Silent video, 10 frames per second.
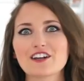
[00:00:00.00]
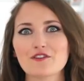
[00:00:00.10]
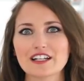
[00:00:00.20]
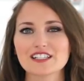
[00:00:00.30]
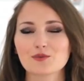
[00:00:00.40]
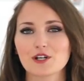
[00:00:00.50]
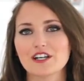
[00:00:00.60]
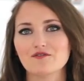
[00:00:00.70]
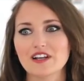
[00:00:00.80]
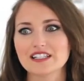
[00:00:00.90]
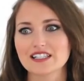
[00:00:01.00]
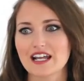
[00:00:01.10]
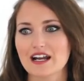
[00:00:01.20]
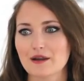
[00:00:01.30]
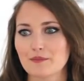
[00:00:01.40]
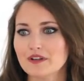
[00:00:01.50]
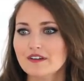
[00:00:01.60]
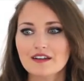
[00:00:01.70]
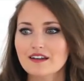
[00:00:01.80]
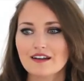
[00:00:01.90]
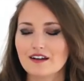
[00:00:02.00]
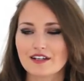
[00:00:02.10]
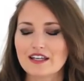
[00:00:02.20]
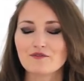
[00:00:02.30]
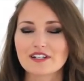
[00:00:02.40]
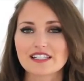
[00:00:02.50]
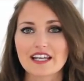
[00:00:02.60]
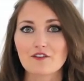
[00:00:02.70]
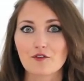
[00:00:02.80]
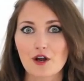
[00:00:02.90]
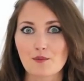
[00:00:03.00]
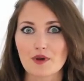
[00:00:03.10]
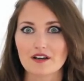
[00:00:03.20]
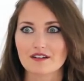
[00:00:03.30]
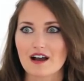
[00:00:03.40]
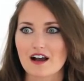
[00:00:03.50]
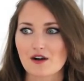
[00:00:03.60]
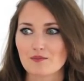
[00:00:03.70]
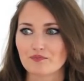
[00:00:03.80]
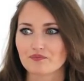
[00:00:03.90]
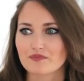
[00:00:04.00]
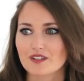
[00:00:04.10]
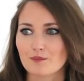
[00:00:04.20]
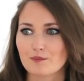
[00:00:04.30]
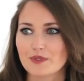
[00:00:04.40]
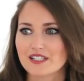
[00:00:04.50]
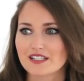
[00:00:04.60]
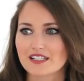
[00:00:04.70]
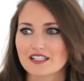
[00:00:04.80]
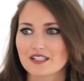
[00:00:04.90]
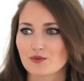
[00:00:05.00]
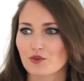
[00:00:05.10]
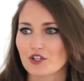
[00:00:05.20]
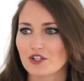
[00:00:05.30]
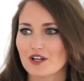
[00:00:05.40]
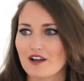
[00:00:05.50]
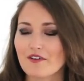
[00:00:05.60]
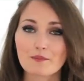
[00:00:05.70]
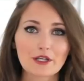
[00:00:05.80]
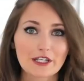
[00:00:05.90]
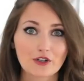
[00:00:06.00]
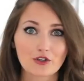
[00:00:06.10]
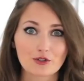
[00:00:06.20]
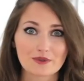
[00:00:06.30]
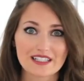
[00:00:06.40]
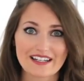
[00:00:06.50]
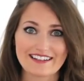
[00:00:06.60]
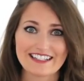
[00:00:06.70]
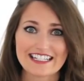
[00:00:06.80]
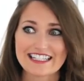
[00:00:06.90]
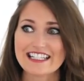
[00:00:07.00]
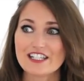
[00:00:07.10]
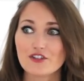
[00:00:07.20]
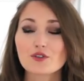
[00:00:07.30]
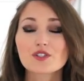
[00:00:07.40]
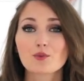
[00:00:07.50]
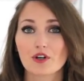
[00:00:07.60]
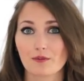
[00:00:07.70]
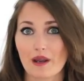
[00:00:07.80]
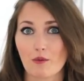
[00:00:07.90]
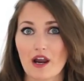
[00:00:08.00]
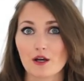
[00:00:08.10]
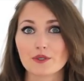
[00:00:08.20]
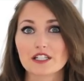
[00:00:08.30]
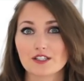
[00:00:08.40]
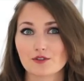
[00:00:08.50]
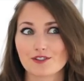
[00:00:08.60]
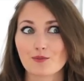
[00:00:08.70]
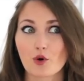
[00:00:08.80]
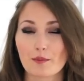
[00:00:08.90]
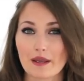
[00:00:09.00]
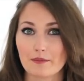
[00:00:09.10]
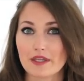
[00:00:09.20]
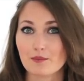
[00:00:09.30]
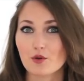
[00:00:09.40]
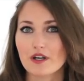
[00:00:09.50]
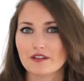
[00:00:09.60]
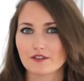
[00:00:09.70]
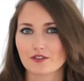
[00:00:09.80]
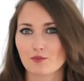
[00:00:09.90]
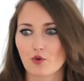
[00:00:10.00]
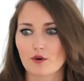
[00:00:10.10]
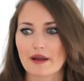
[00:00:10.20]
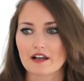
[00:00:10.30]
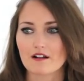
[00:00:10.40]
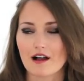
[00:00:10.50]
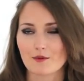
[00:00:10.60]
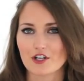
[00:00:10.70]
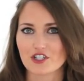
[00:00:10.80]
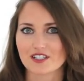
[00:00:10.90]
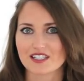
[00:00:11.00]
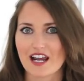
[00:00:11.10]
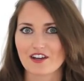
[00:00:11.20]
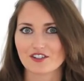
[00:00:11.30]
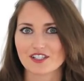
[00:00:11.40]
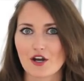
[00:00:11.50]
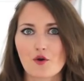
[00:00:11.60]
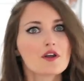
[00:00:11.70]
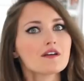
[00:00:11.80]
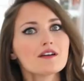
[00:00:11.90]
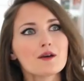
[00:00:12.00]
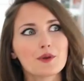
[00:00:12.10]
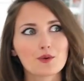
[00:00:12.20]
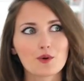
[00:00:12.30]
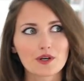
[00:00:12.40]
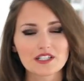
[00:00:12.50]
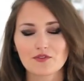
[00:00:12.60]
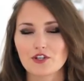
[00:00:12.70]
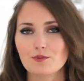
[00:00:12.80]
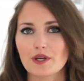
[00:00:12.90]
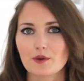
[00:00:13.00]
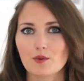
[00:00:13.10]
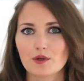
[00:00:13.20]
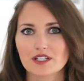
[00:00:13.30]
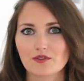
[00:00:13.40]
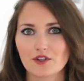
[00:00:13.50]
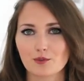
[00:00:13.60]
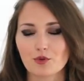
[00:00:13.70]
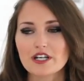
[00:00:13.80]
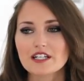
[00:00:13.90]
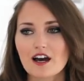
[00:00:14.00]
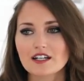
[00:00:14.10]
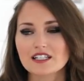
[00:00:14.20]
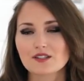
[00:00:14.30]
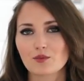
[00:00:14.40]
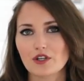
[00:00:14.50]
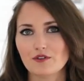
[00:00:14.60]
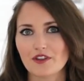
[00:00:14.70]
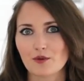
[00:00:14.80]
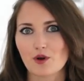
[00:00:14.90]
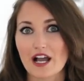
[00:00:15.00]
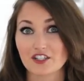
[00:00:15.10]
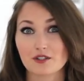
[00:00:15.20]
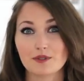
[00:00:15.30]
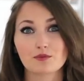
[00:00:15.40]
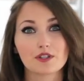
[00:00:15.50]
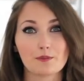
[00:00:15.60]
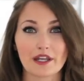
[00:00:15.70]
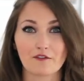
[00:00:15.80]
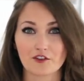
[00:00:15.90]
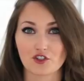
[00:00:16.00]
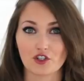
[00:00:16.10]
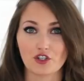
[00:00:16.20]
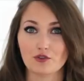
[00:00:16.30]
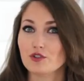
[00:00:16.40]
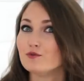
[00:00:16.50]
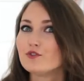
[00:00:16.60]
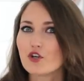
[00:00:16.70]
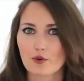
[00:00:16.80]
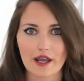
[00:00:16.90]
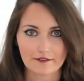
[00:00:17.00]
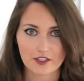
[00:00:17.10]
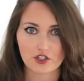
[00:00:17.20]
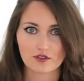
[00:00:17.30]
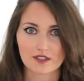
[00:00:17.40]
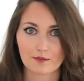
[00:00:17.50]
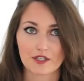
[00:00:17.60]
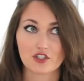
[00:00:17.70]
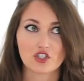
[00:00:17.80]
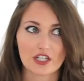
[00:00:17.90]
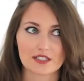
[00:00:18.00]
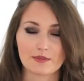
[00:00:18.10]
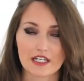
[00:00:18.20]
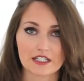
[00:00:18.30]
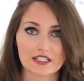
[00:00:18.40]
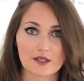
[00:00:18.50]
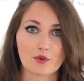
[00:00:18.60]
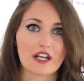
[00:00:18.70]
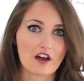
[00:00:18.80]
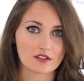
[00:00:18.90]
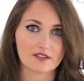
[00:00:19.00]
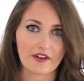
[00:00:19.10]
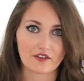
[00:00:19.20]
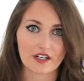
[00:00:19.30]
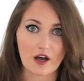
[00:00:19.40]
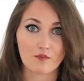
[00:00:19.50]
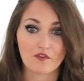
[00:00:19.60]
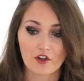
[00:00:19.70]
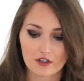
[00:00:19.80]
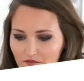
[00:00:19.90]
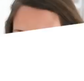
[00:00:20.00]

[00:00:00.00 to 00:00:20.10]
events or invites I get from businesses or event planning groups in DC, those are worth my while because those are more my people and those are more my collaboration styles. So pick what works for you, pick what works for your brand audience and what you think will actually be really beneficial to you. You don't have to do something just because someone else found it helpful.